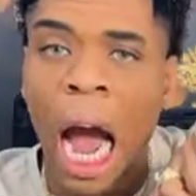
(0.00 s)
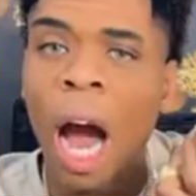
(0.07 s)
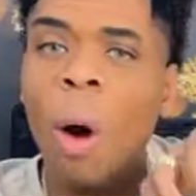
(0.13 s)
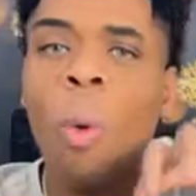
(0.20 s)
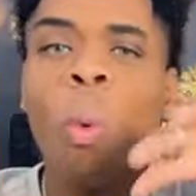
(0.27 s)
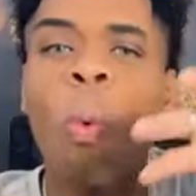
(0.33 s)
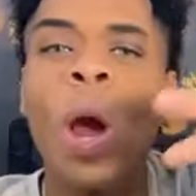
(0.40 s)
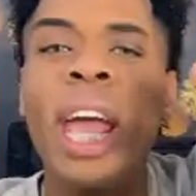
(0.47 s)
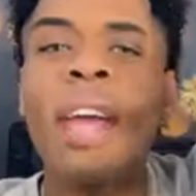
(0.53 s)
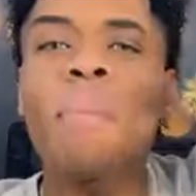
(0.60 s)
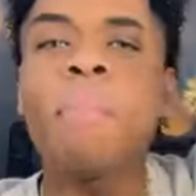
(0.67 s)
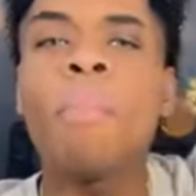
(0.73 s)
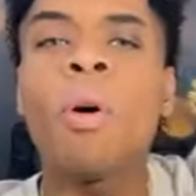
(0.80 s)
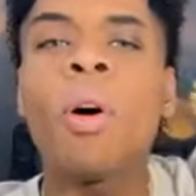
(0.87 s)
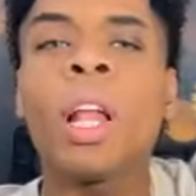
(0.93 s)
are way
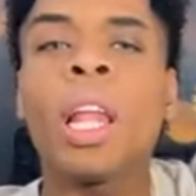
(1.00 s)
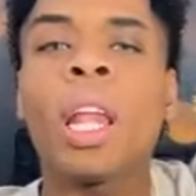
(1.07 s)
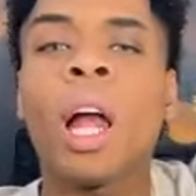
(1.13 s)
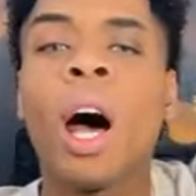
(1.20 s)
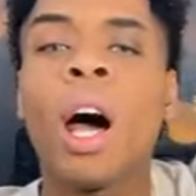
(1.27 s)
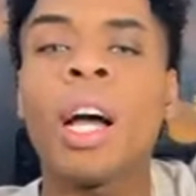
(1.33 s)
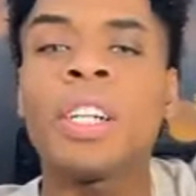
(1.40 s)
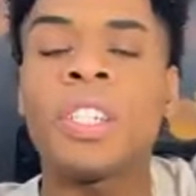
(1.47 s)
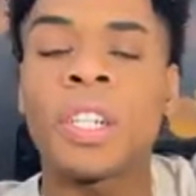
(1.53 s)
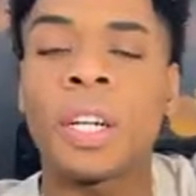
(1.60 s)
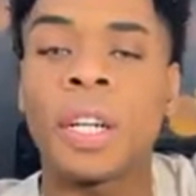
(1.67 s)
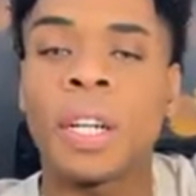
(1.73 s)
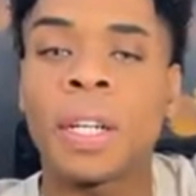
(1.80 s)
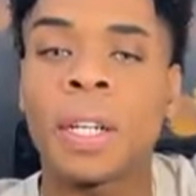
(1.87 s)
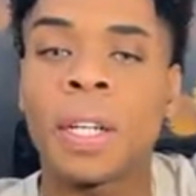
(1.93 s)
more
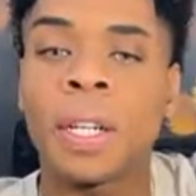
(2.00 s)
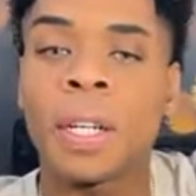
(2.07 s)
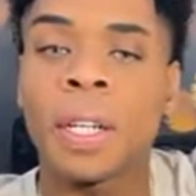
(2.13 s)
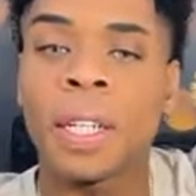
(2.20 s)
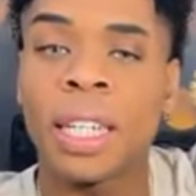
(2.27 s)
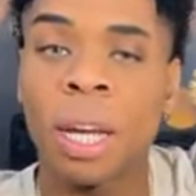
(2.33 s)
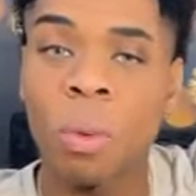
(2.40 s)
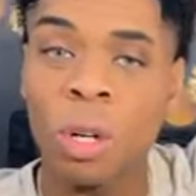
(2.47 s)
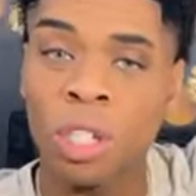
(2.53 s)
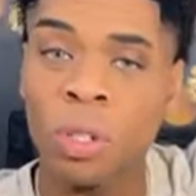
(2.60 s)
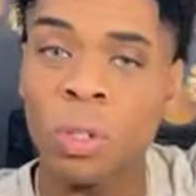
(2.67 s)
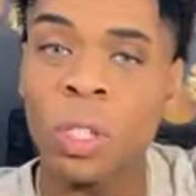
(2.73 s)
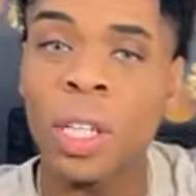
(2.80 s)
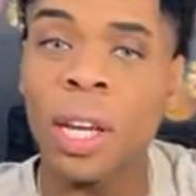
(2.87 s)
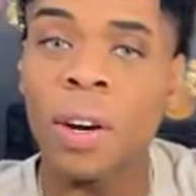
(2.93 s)
larger than what
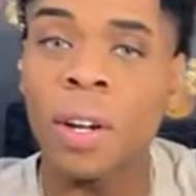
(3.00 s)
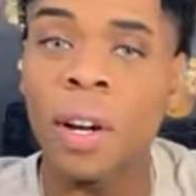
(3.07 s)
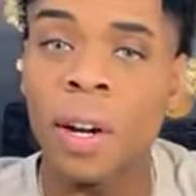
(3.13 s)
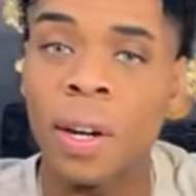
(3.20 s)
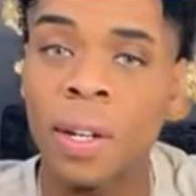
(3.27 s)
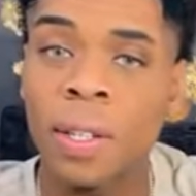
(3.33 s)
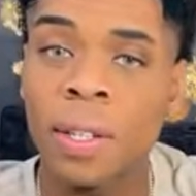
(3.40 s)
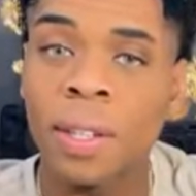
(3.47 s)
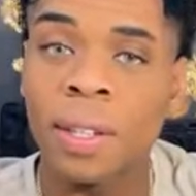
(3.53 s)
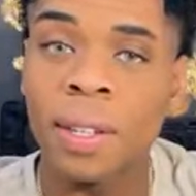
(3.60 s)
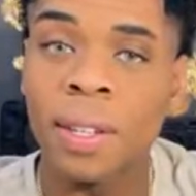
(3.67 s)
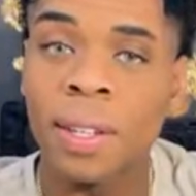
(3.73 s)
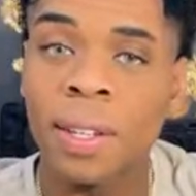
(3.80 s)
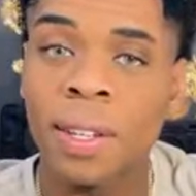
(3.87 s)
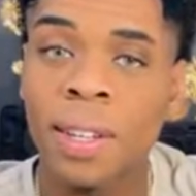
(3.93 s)
you see on earth.
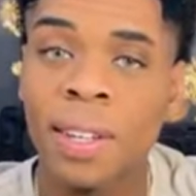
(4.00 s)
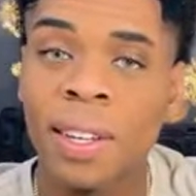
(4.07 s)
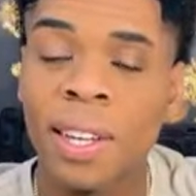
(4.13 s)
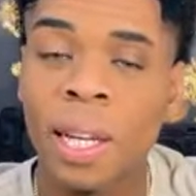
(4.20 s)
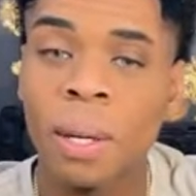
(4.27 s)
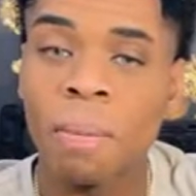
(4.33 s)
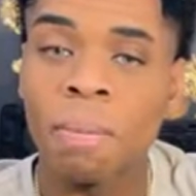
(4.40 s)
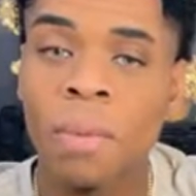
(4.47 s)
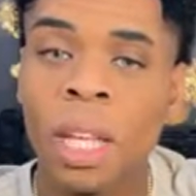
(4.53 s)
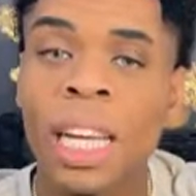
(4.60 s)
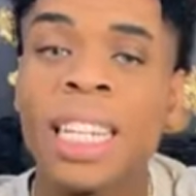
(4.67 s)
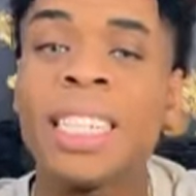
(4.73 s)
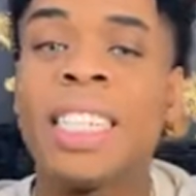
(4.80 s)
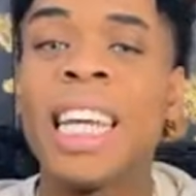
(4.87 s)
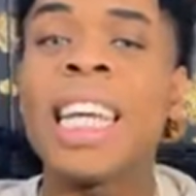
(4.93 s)

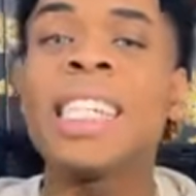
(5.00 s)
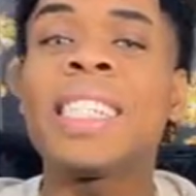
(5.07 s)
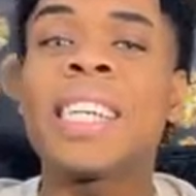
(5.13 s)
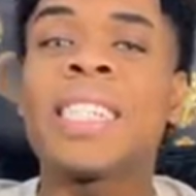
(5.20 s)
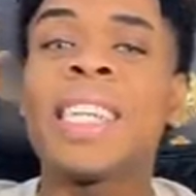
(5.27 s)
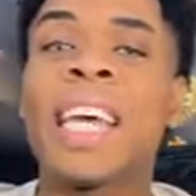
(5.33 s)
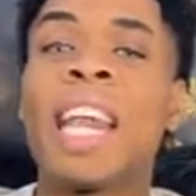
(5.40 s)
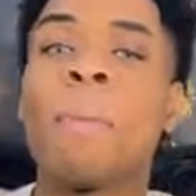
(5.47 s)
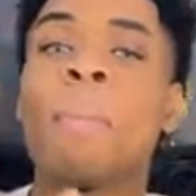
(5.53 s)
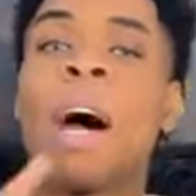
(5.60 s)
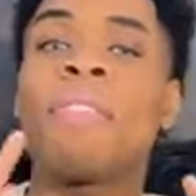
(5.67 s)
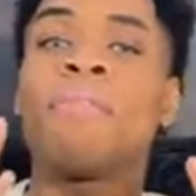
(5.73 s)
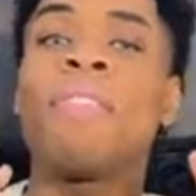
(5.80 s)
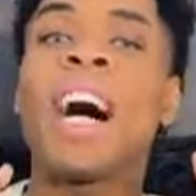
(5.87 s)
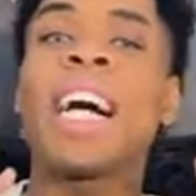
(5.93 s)
Jesus said, in
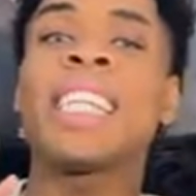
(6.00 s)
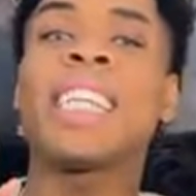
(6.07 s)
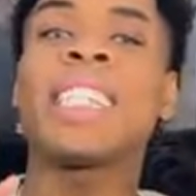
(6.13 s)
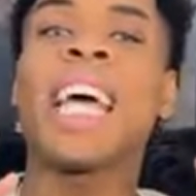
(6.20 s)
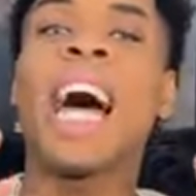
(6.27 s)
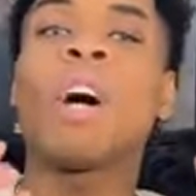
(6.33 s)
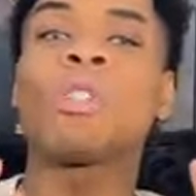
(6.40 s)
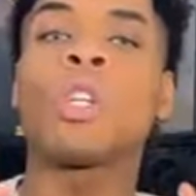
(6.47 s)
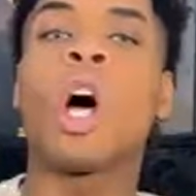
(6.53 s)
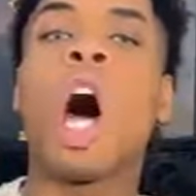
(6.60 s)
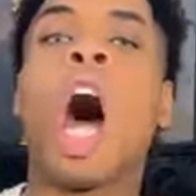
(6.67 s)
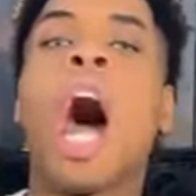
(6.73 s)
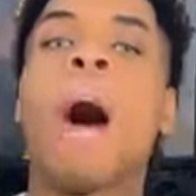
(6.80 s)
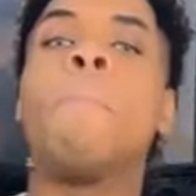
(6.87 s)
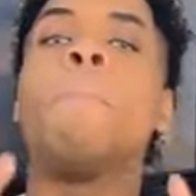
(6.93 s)
my Father's house
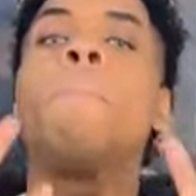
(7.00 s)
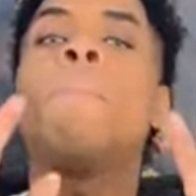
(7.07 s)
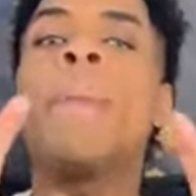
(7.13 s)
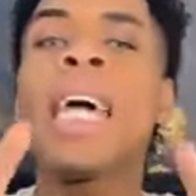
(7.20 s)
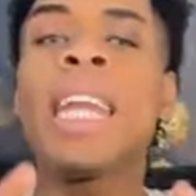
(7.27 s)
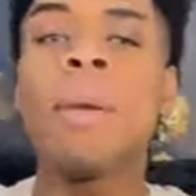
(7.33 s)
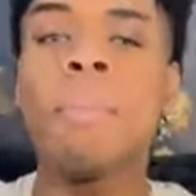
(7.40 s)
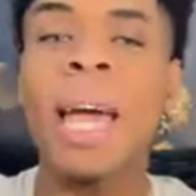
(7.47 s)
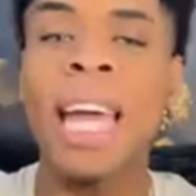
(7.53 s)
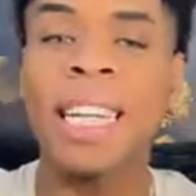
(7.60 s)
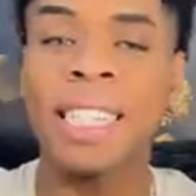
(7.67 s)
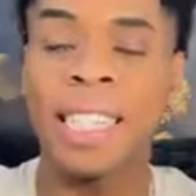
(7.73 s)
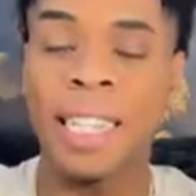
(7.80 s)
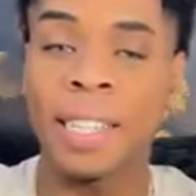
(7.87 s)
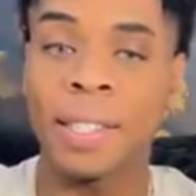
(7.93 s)
are many
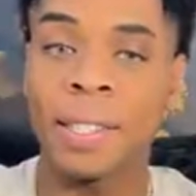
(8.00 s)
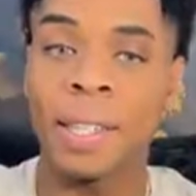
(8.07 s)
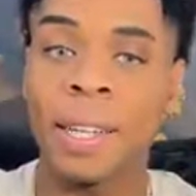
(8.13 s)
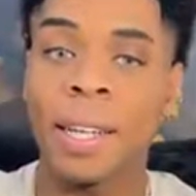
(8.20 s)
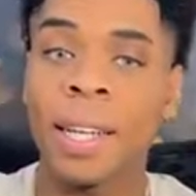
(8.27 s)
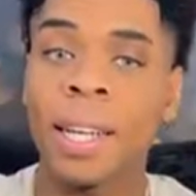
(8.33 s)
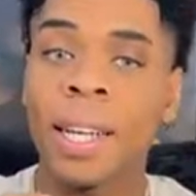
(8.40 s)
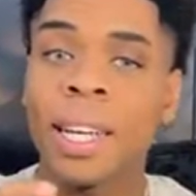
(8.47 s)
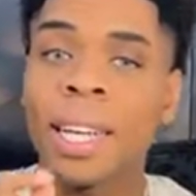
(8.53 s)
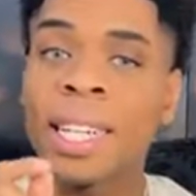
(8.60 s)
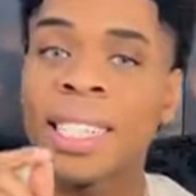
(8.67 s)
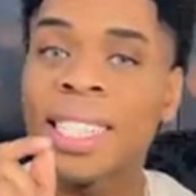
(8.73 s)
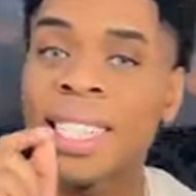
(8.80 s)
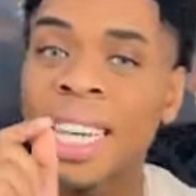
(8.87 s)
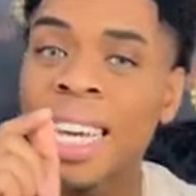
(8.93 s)
mansions.
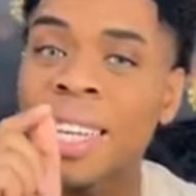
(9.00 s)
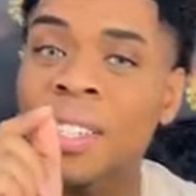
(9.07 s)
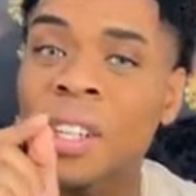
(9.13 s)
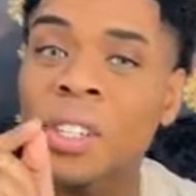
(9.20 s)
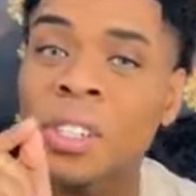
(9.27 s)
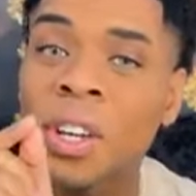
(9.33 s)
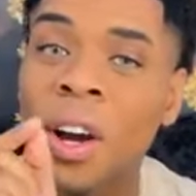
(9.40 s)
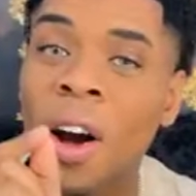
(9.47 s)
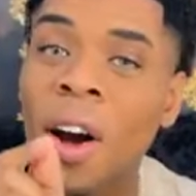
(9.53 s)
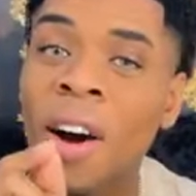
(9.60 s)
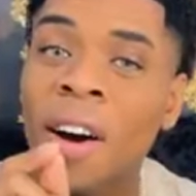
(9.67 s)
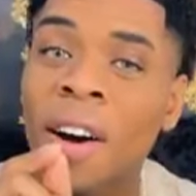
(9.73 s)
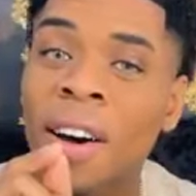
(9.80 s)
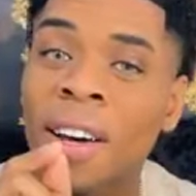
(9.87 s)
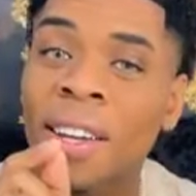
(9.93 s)
Jesus
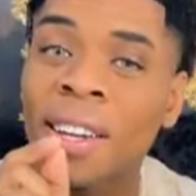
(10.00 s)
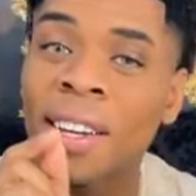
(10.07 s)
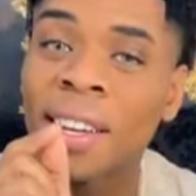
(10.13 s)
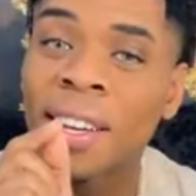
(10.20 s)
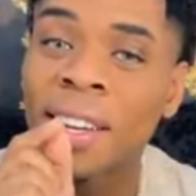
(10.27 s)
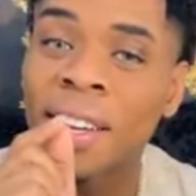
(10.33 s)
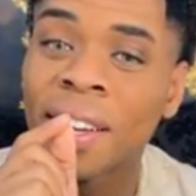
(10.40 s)
called